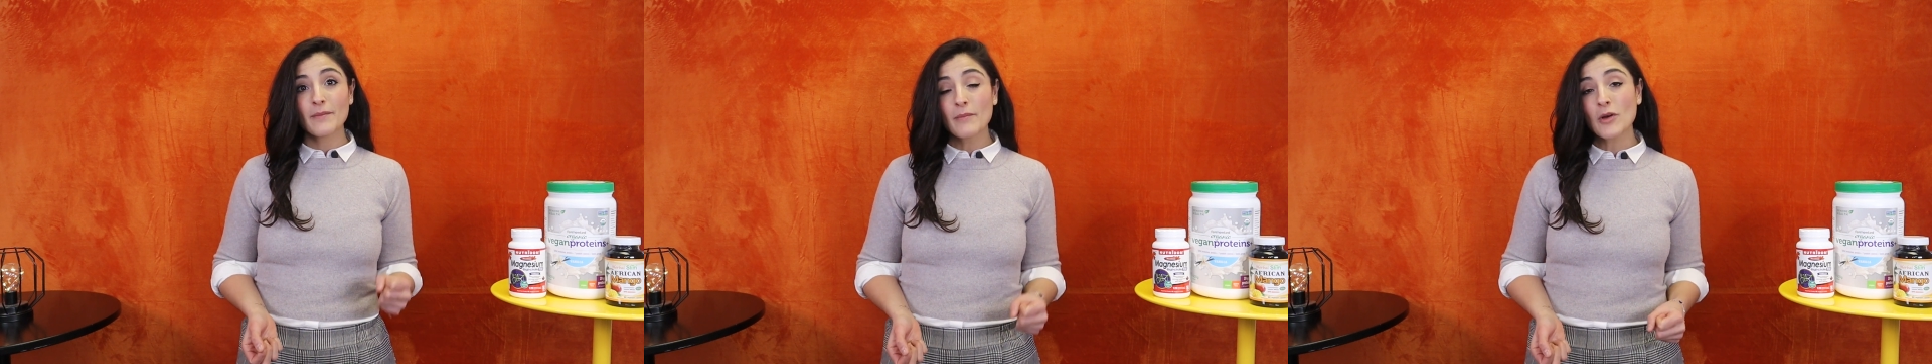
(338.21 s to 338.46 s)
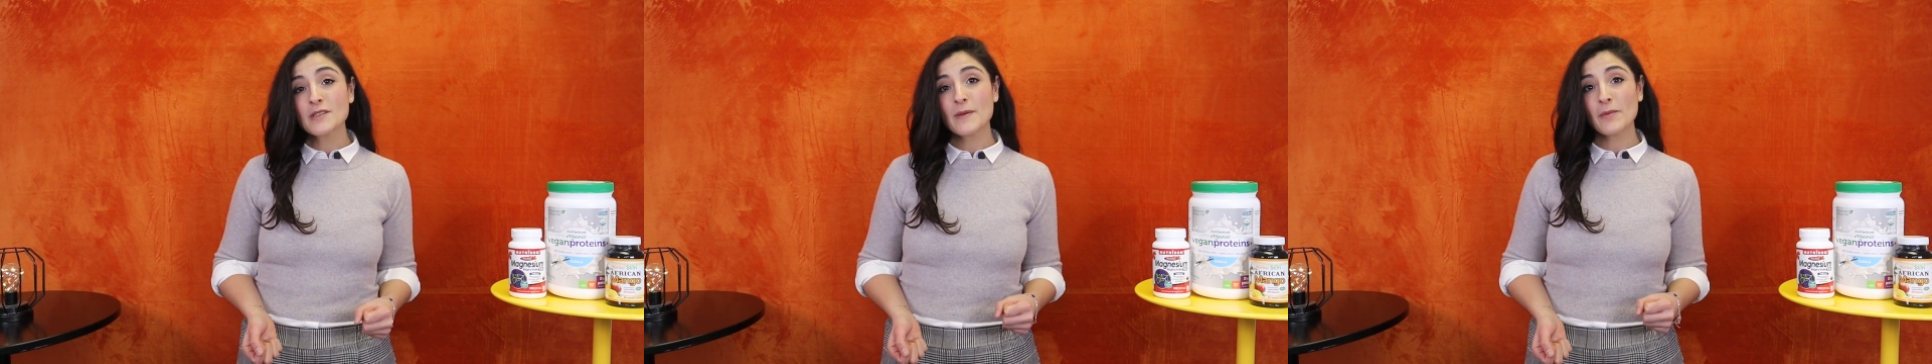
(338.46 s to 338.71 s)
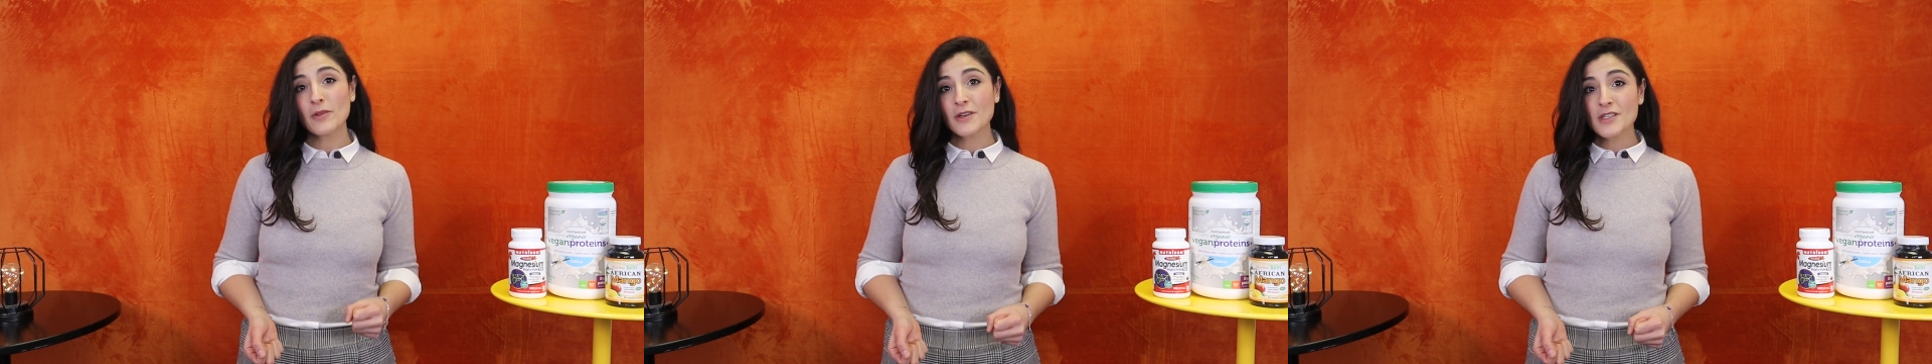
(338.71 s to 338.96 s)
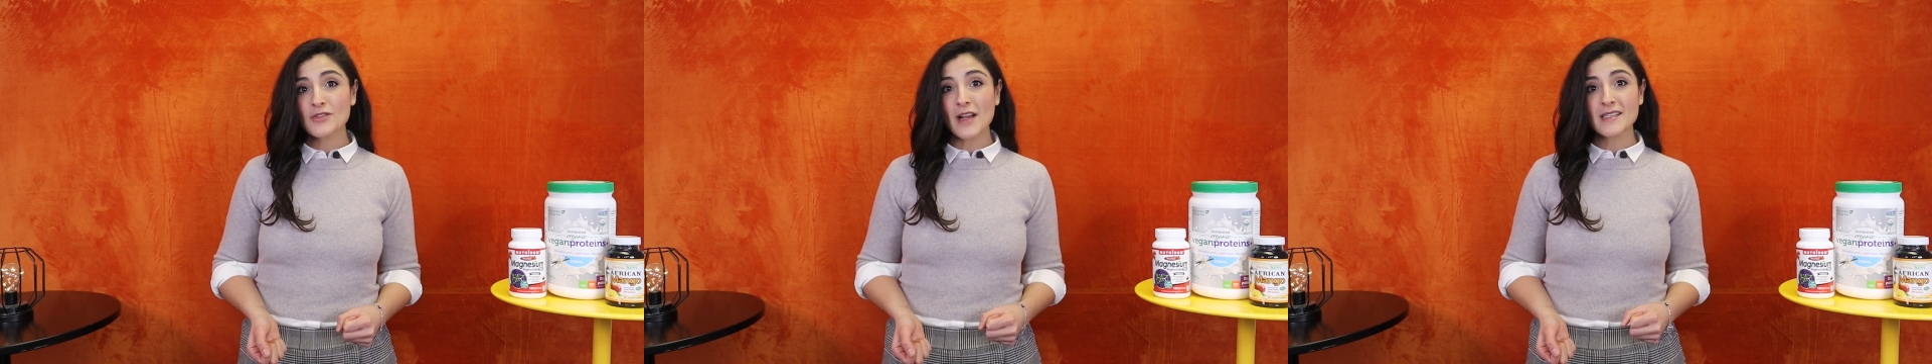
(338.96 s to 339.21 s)
Most people
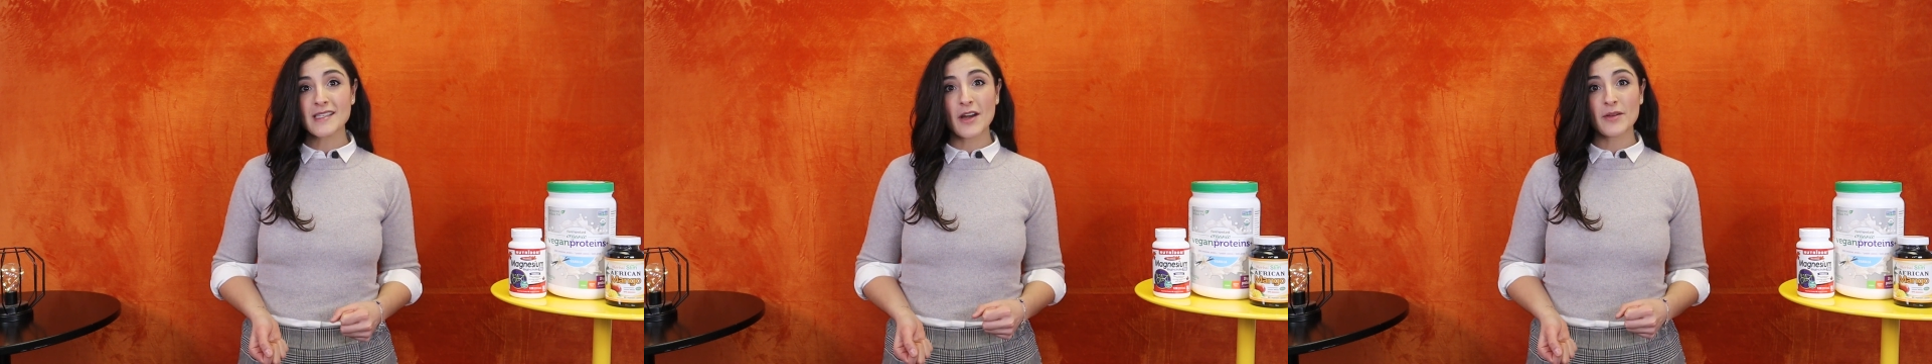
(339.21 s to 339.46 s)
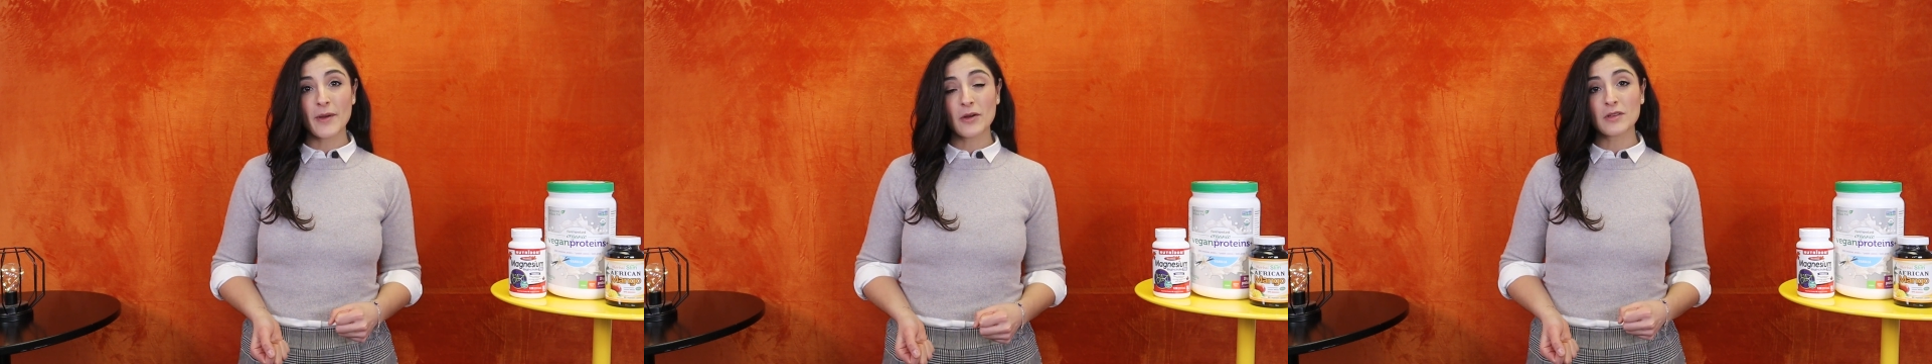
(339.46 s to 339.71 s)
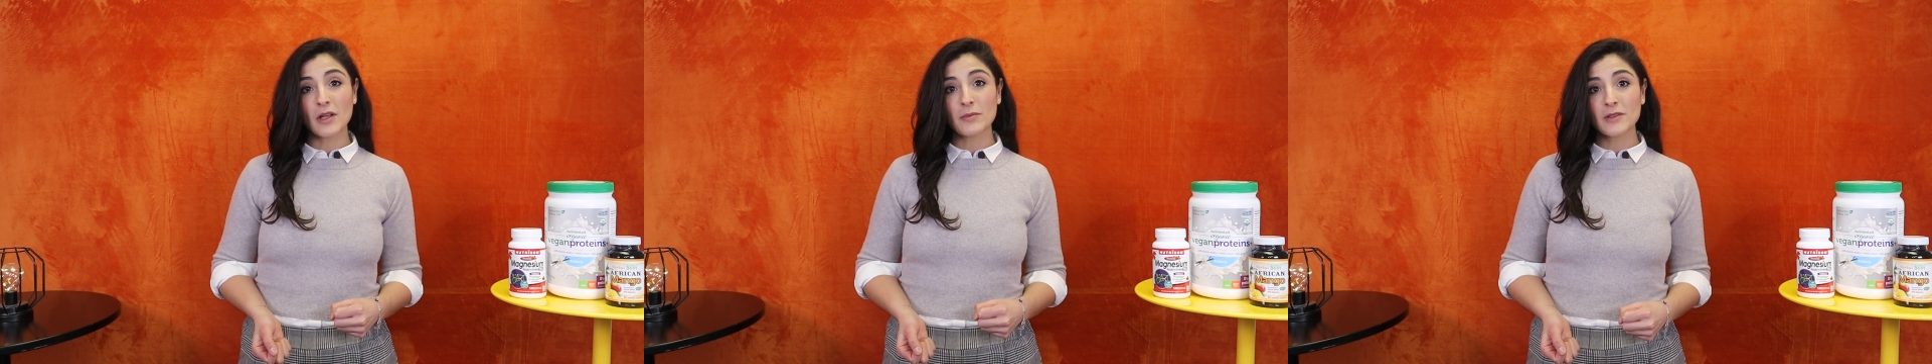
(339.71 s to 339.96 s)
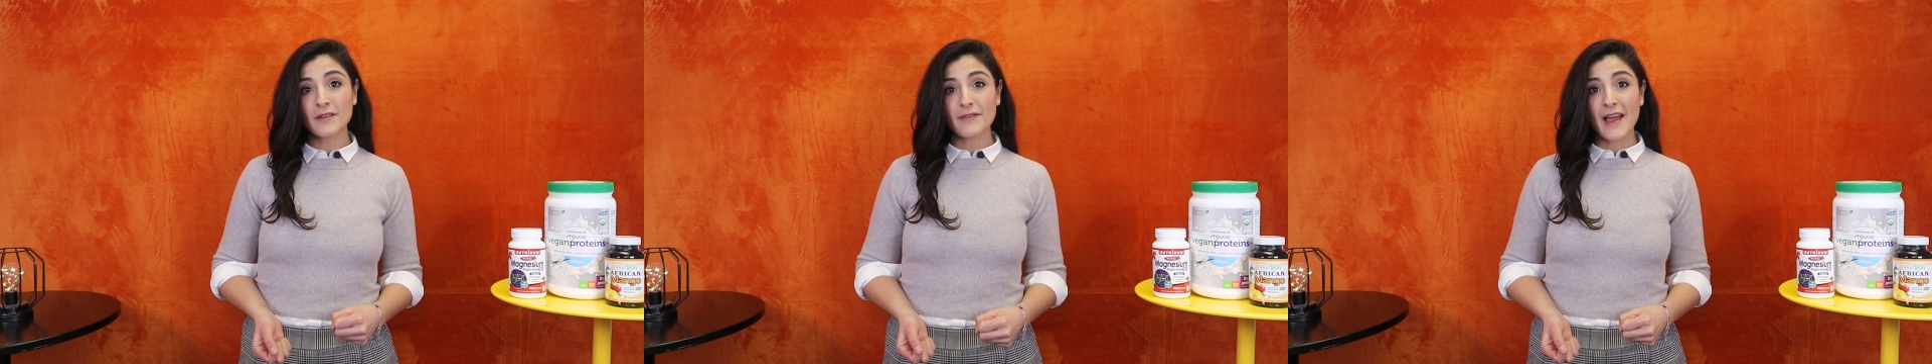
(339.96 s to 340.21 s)
are stressed out about
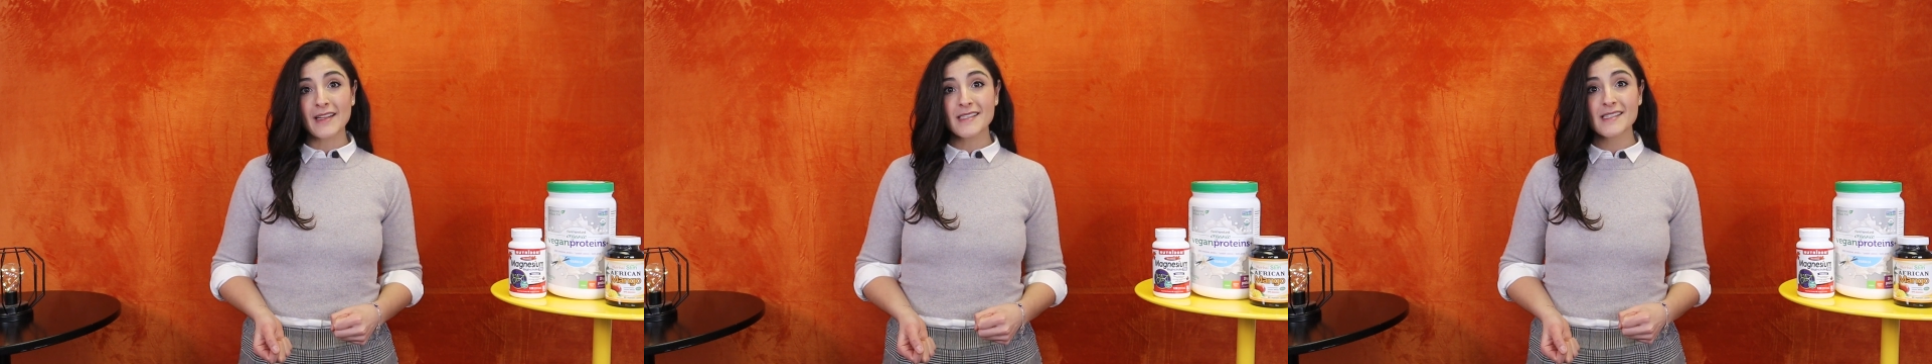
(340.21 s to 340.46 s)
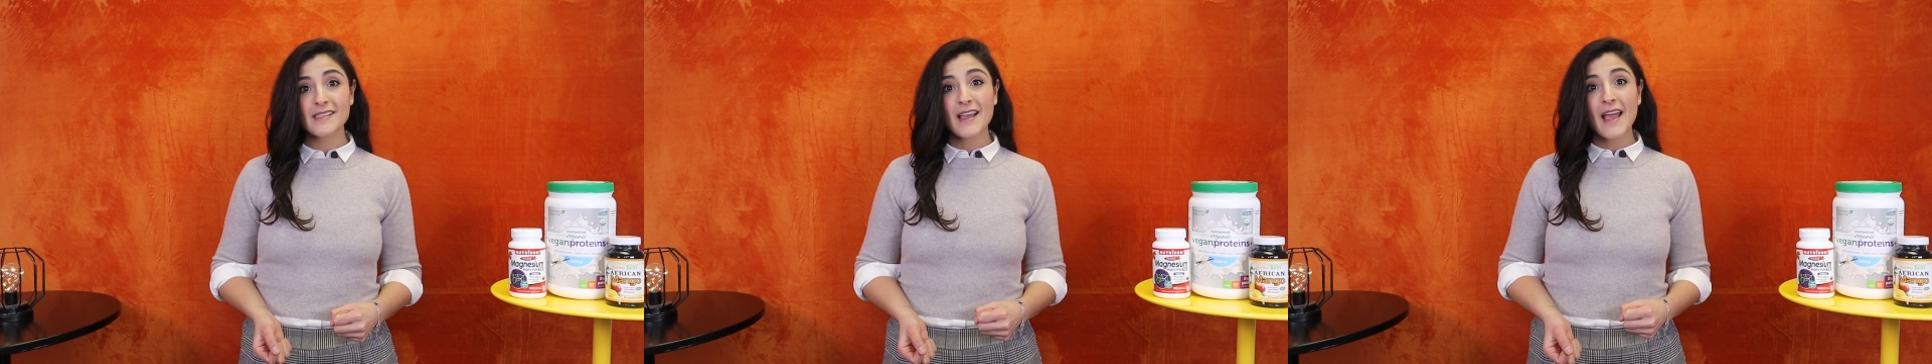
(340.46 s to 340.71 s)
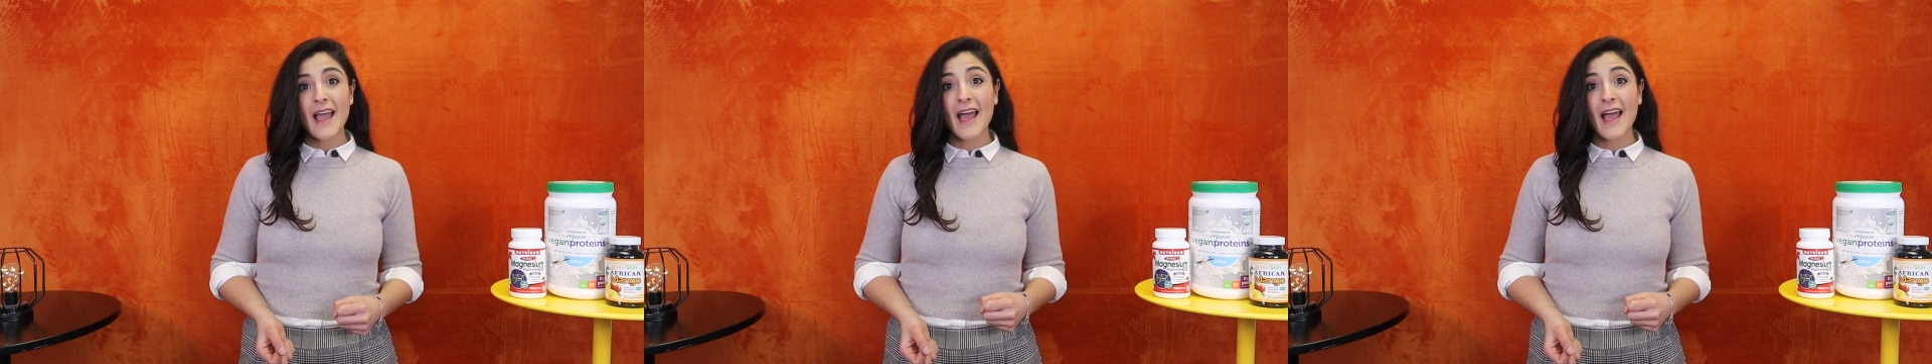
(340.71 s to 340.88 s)
global events,